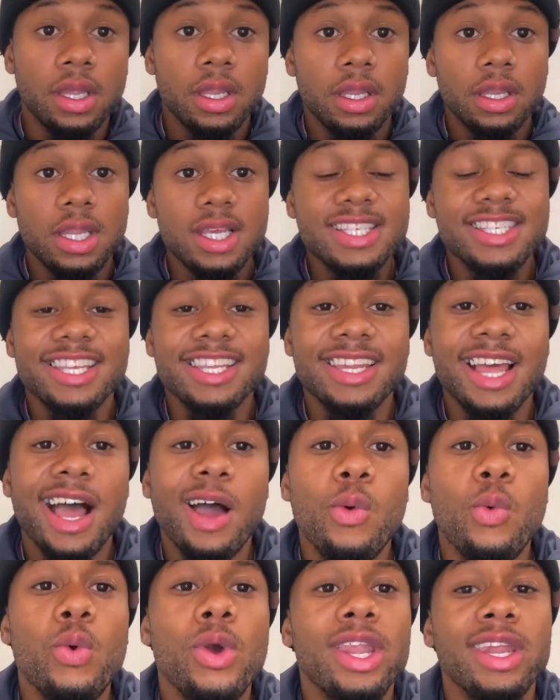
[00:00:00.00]
Listen, I
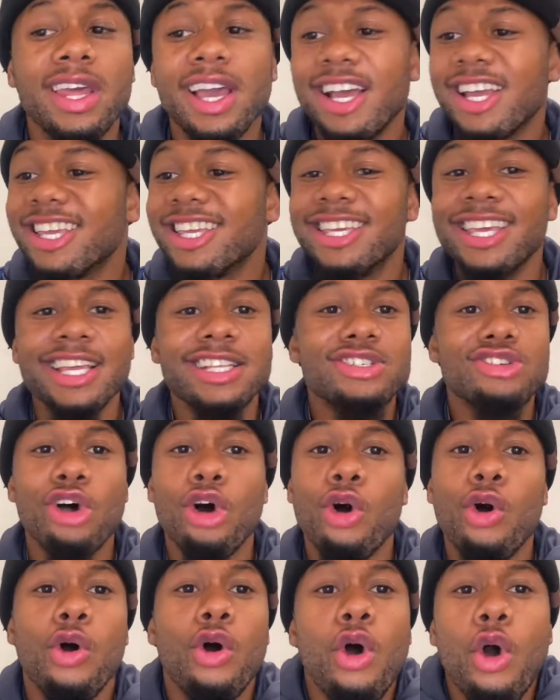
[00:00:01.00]
went against a
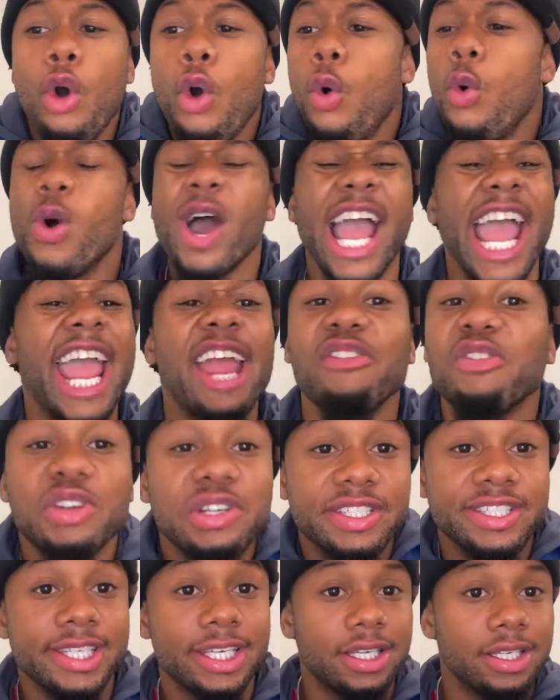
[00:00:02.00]
whole
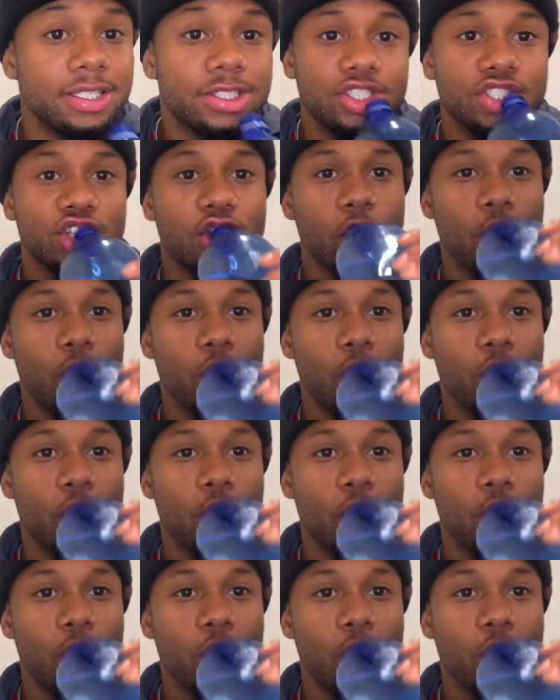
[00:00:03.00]
heritage.